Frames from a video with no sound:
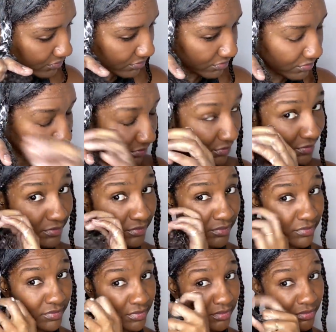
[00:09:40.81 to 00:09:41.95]

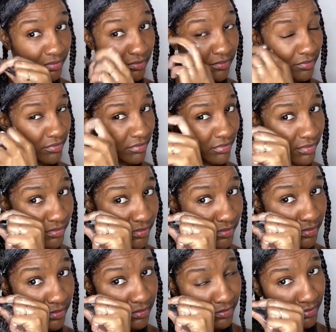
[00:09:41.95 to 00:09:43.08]

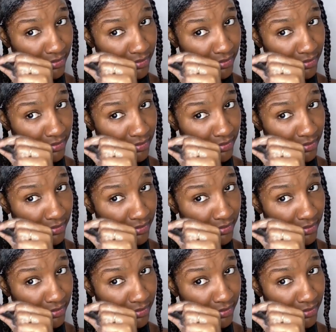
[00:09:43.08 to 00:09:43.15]
No one is speaking in this clip.